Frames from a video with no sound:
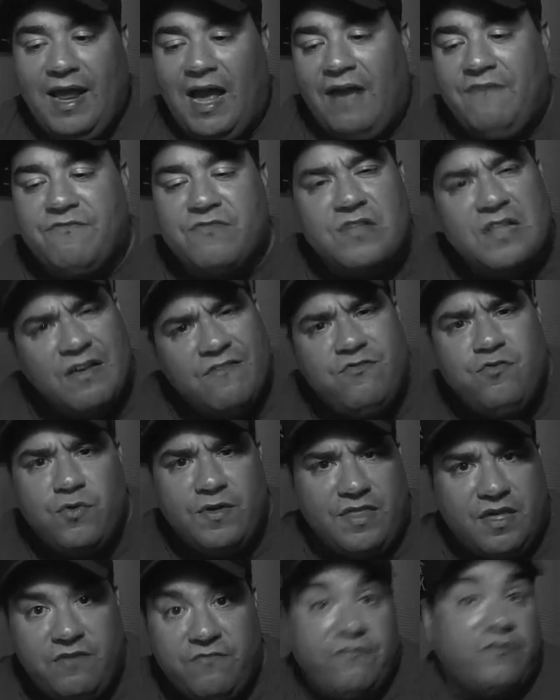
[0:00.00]
I've lived with
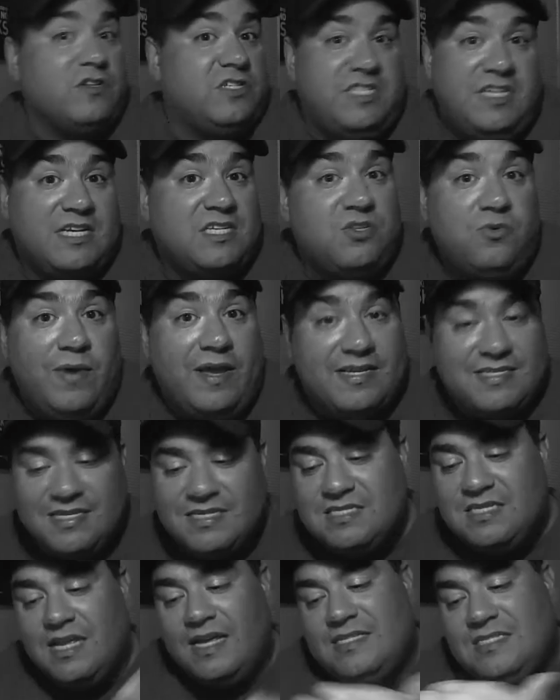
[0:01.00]
it for 6 weeks.
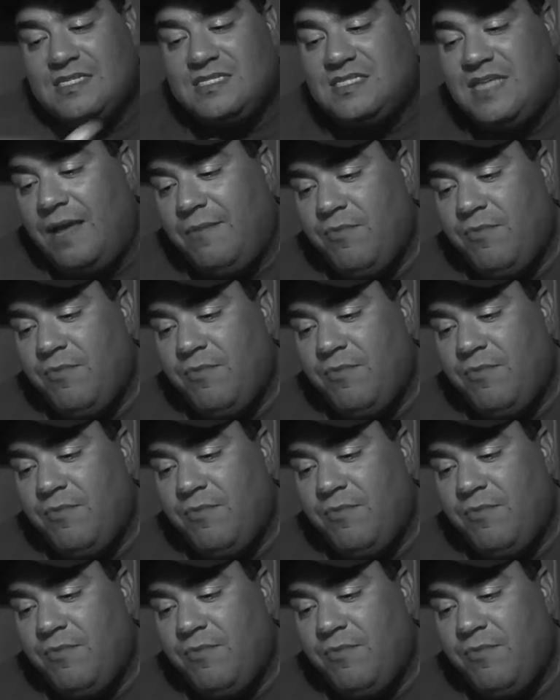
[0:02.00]
It's the same